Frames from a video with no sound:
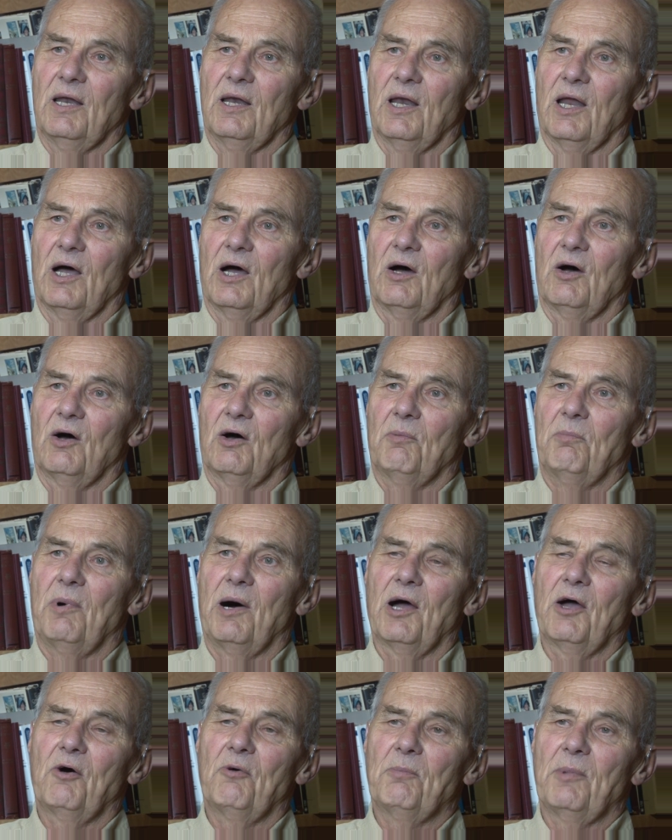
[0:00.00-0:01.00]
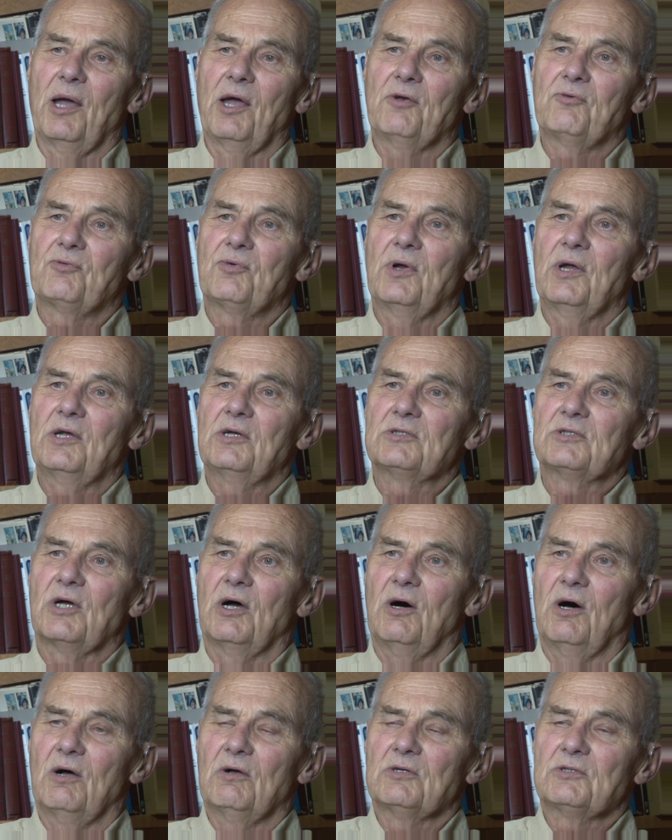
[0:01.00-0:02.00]
Now, a biomatrix
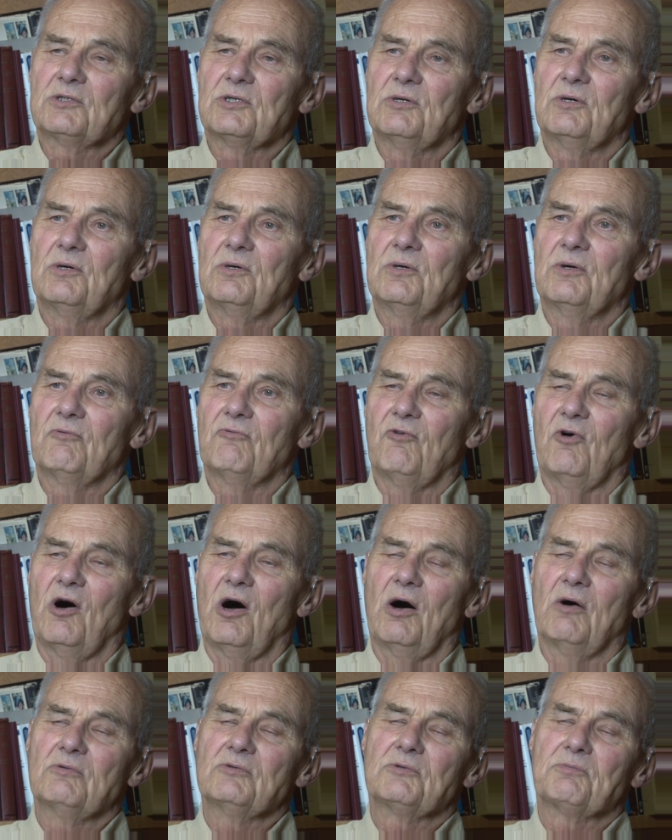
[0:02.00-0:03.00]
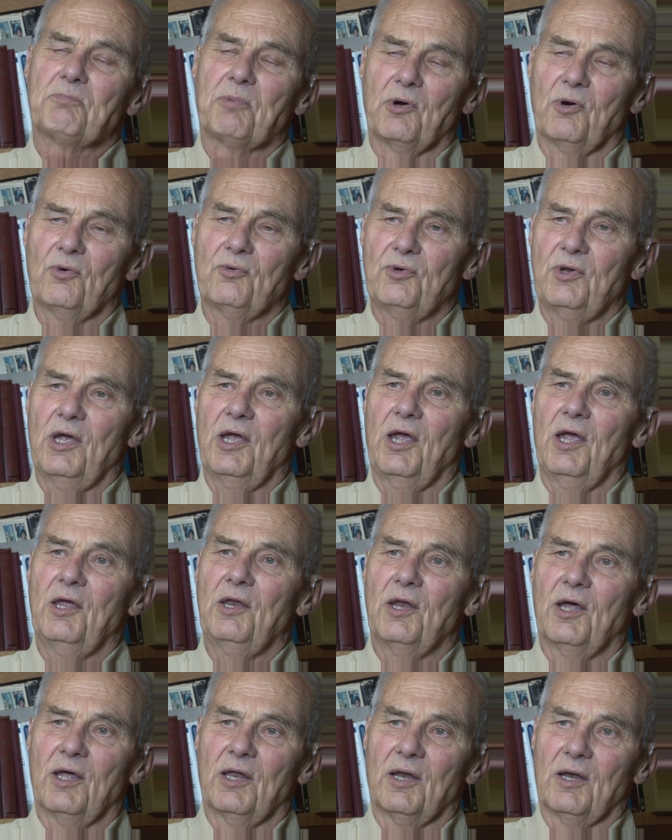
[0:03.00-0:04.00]
also involves
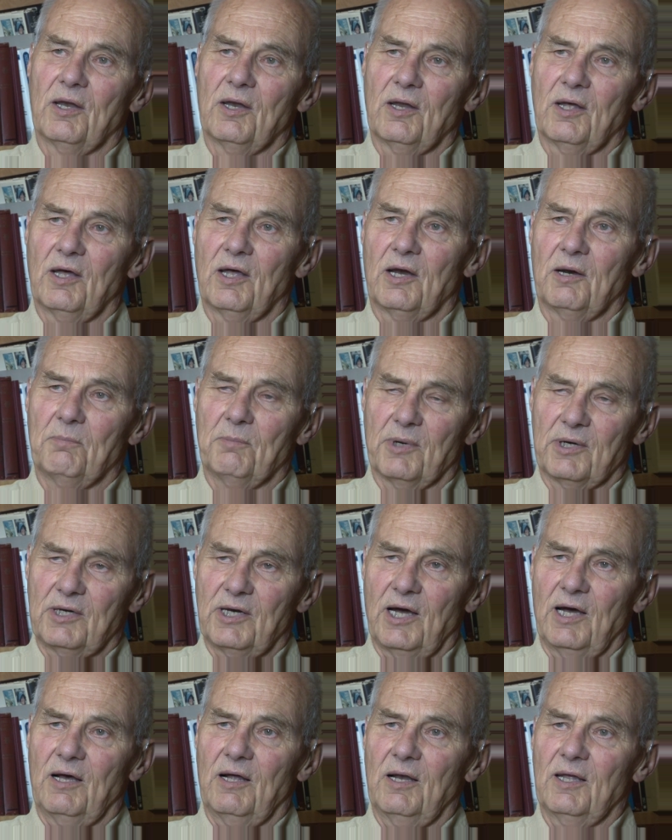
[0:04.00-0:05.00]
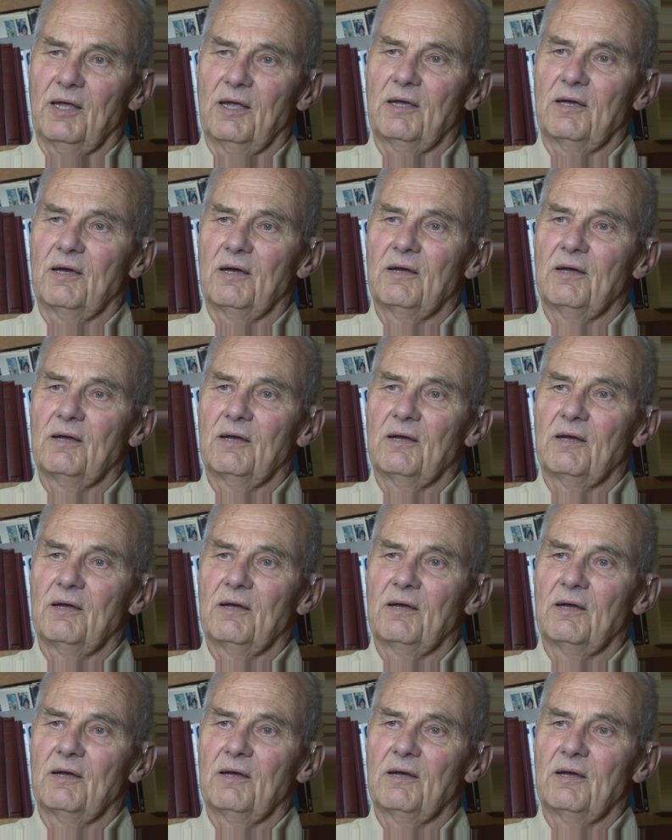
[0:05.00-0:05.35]
protein and a metallic